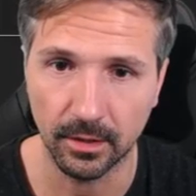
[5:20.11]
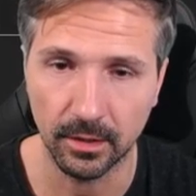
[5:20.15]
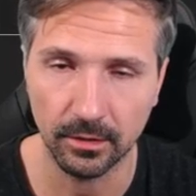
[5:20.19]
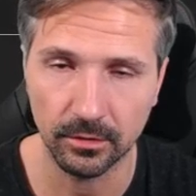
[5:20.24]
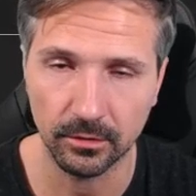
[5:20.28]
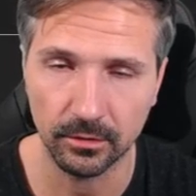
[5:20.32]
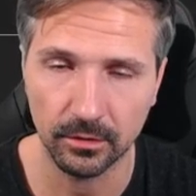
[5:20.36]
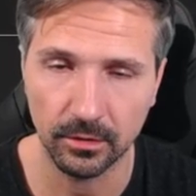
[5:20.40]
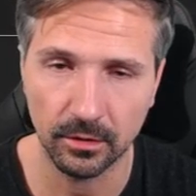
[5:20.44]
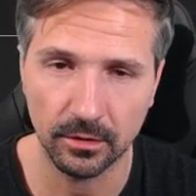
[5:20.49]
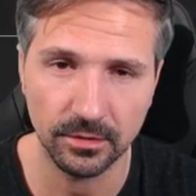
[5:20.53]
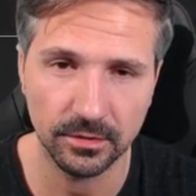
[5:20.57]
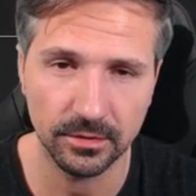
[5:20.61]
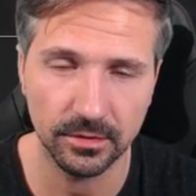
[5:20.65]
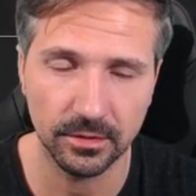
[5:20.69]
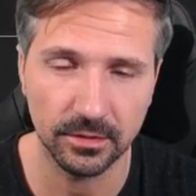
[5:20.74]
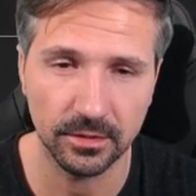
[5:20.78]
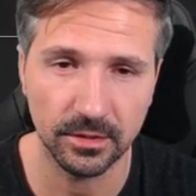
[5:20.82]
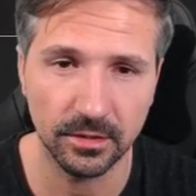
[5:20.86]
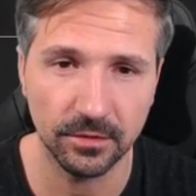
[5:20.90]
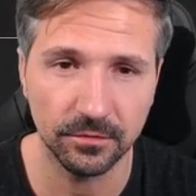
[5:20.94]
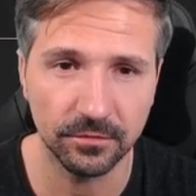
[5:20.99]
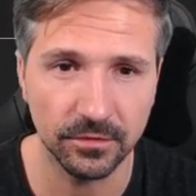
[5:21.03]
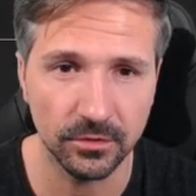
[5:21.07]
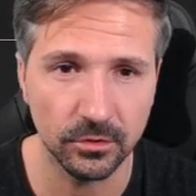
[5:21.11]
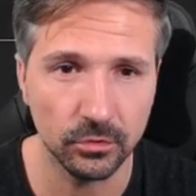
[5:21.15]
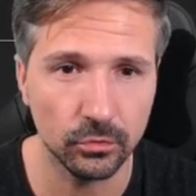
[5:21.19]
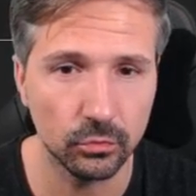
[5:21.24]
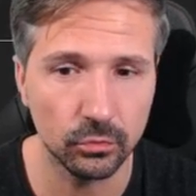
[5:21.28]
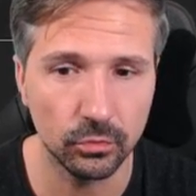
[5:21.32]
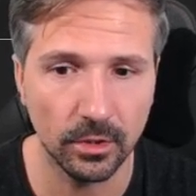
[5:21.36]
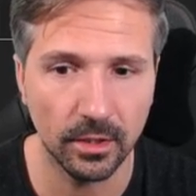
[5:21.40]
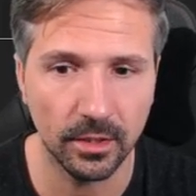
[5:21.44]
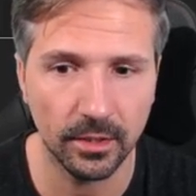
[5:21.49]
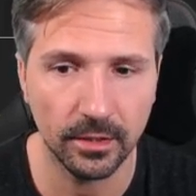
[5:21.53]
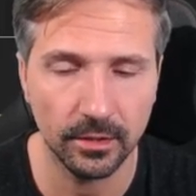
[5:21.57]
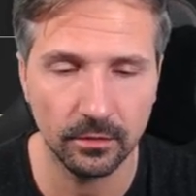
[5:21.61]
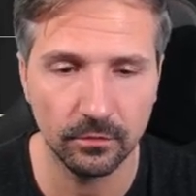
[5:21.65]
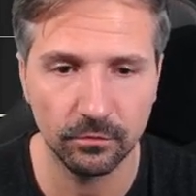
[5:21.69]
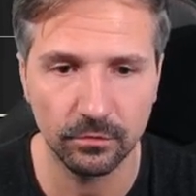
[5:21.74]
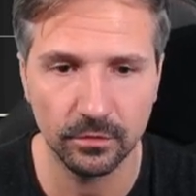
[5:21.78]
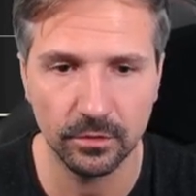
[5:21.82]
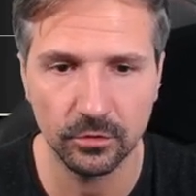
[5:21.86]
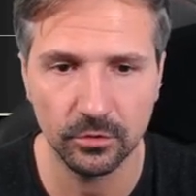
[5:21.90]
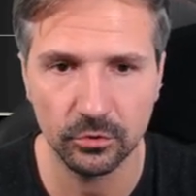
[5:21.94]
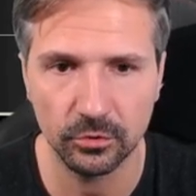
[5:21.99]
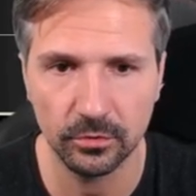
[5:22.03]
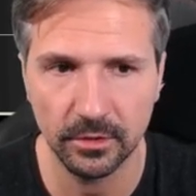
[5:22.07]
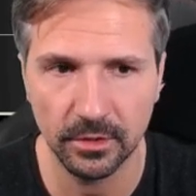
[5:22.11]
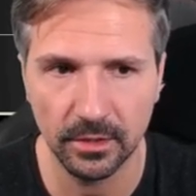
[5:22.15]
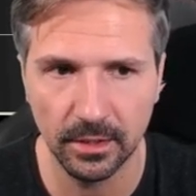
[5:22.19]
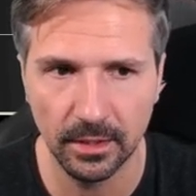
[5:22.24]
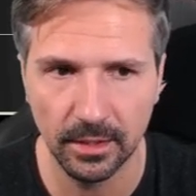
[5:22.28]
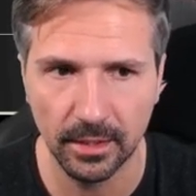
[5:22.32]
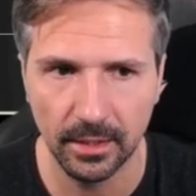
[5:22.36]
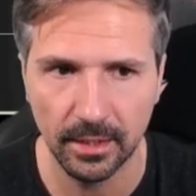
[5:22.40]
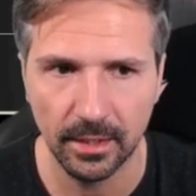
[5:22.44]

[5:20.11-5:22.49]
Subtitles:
other cards that gives you light infantry,